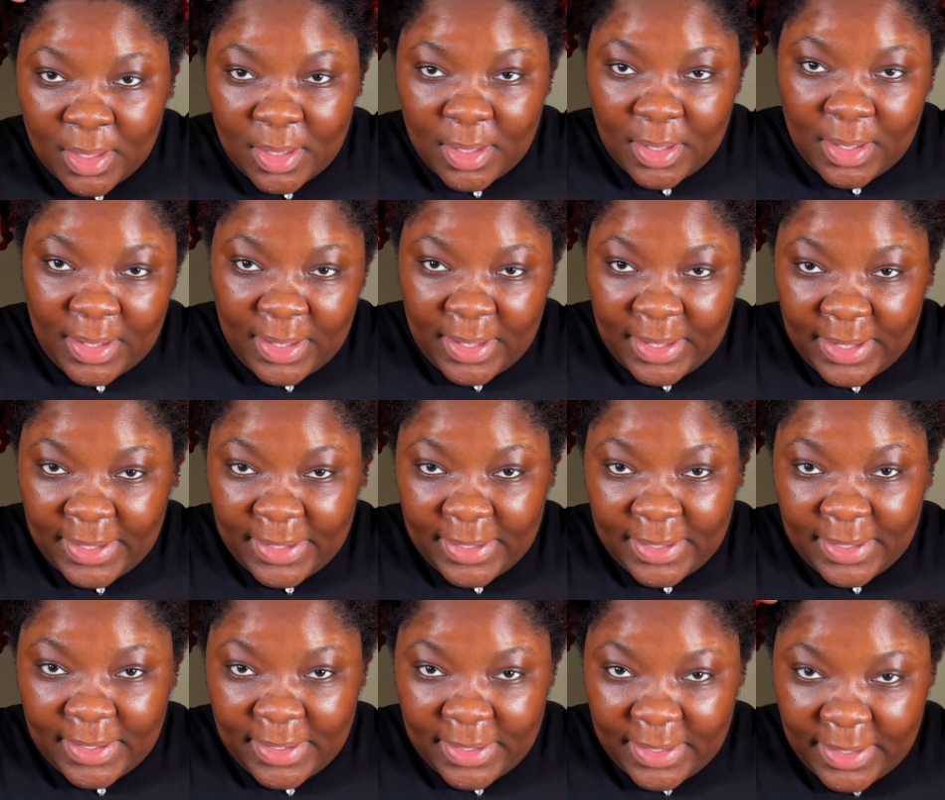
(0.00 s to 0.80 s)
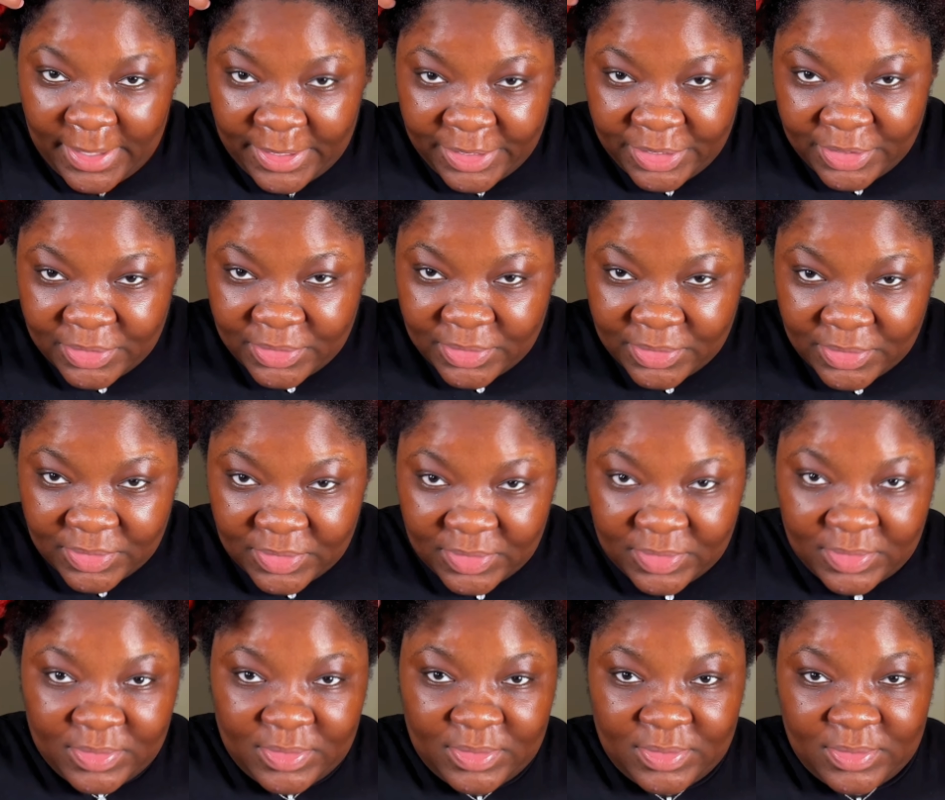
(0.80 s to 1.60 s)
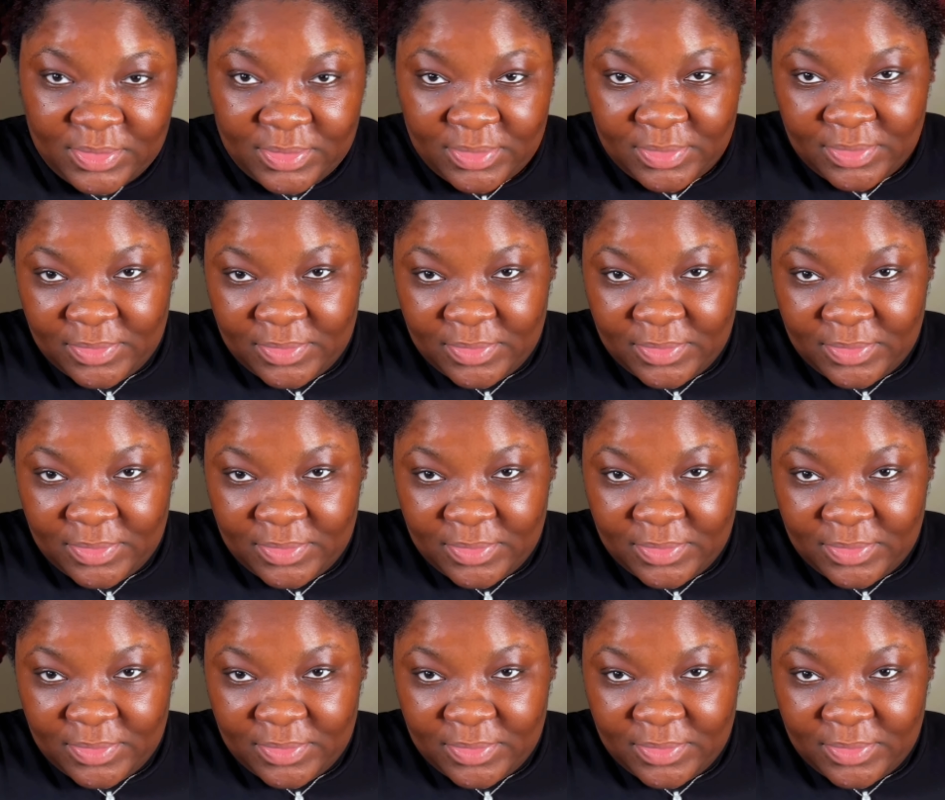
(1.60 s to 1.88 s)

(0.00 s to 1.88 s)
I used